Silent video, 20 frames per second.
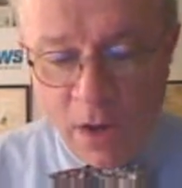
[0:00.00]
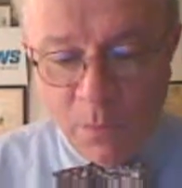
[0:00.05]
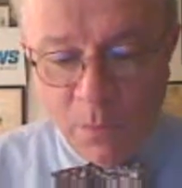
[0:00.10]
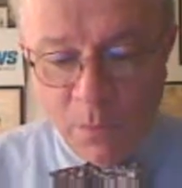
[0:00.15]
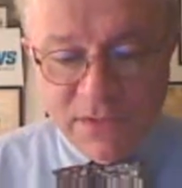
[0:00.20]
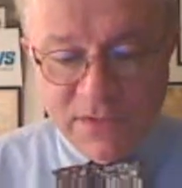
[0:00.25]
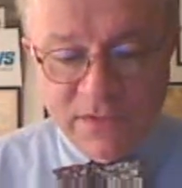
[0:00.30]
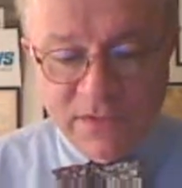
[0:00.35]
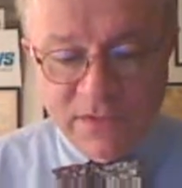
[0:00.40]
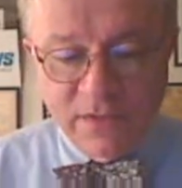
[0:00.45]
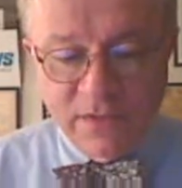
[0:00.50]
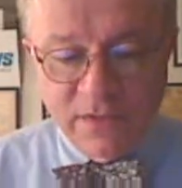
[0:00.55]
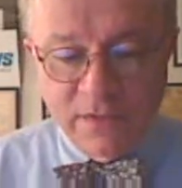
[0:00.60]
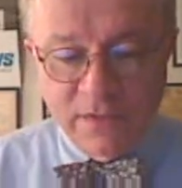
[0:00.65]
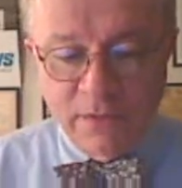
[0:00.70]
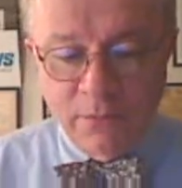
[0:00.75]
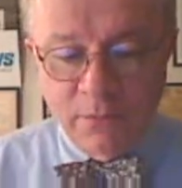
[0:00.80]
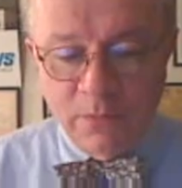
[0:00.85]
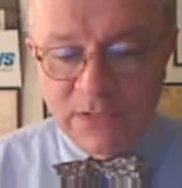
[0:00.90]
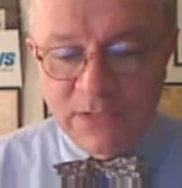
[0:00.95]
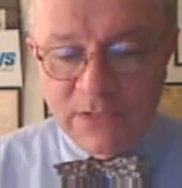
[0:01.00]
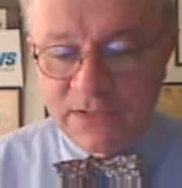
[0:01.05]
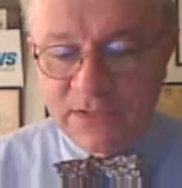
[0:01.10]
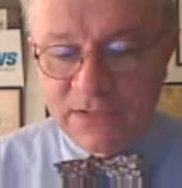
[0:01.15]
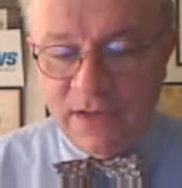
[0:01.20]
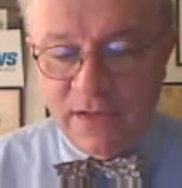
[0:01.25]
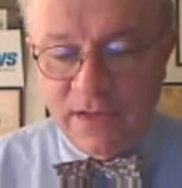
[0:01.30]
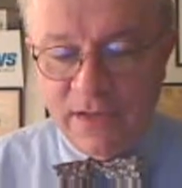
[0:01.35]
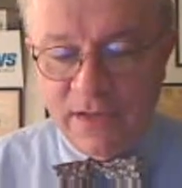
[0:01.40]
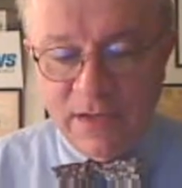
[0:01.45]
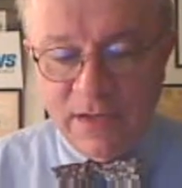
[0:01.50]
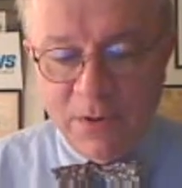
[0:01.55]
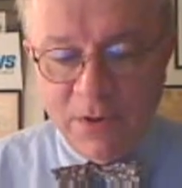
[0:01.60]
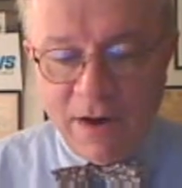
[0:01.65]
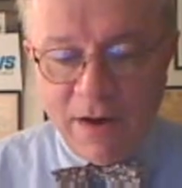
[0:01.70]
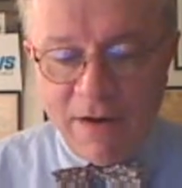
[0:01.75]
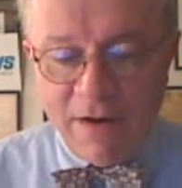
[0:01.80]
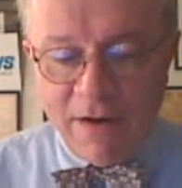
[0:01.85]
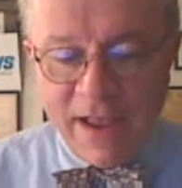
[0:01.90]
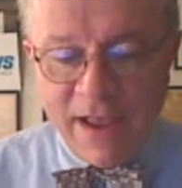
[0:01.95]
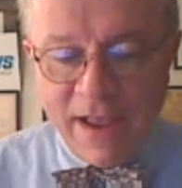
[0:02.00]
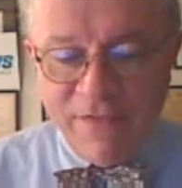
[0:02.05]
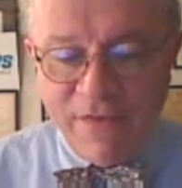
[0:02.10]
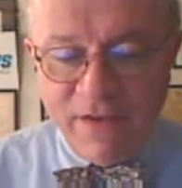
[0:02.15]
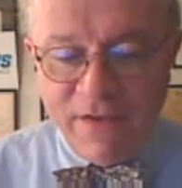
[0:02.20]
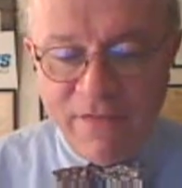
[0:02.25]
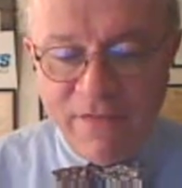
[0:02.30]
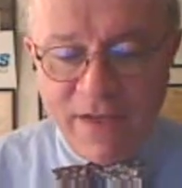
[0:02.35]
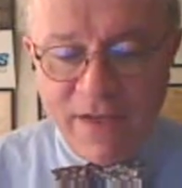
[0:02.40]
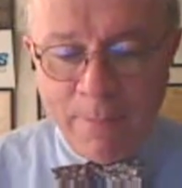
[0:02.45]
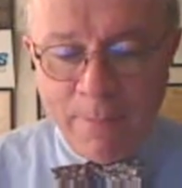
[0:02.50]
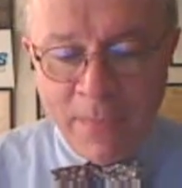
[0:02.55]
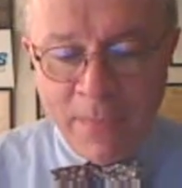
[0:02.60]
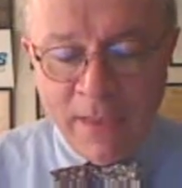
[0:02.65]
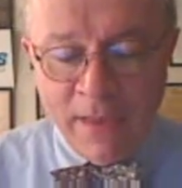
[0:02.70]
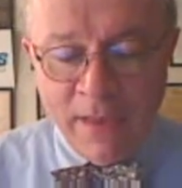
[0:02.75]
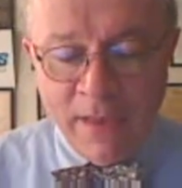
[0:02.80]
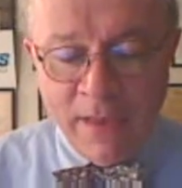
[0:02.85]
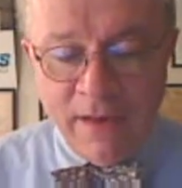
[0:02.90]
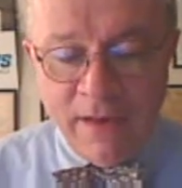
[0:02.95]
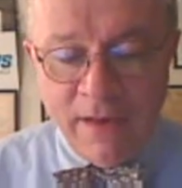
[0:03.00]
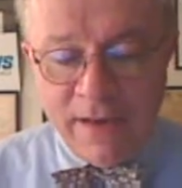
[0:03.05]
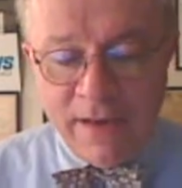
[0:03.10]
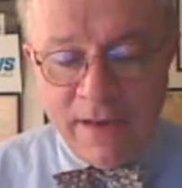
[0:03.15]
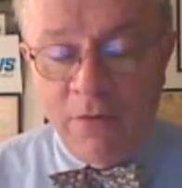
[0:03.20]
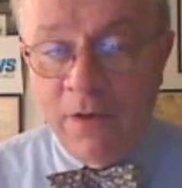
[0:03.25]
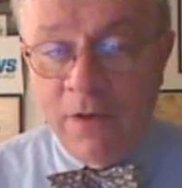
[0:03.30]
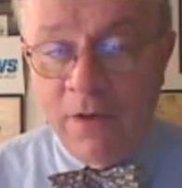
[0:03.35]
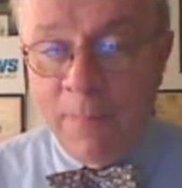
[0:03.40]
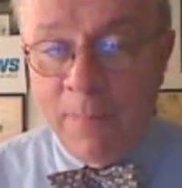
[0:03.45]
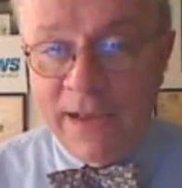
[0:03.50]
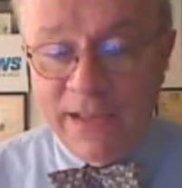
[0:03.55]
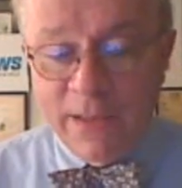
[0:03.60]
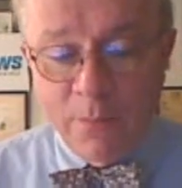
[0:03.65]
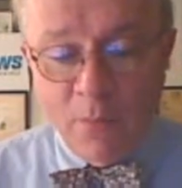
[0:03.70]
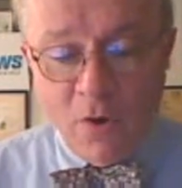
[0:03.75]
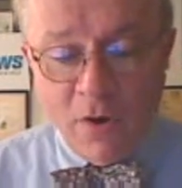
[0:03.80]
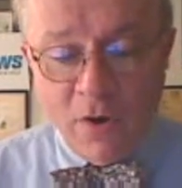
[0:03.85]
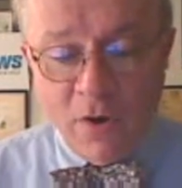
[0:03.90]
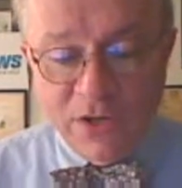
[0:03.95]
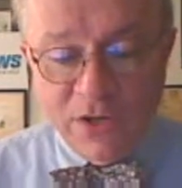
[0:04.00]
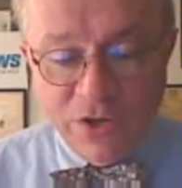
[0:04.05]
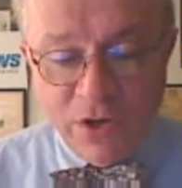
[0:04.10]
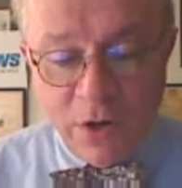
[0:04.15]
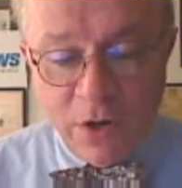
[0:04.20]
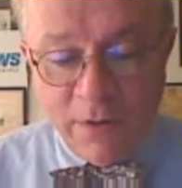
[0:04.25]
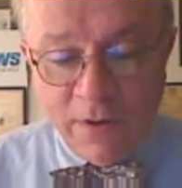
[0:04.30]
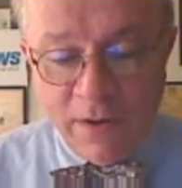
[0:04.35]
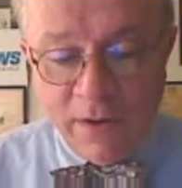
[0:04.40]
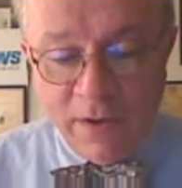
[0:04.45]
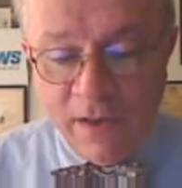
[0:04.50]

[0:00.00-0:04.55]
was WRIF-FM. Now, Mike in the Morning Show